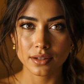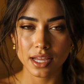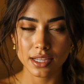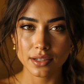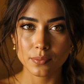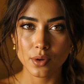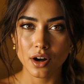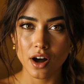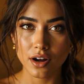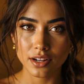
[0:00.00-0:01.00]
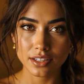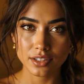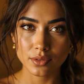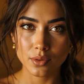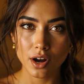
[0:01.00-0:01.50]
And the more honest
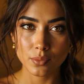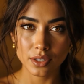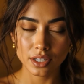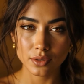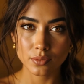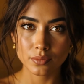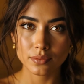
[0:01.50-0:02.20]
you are with you,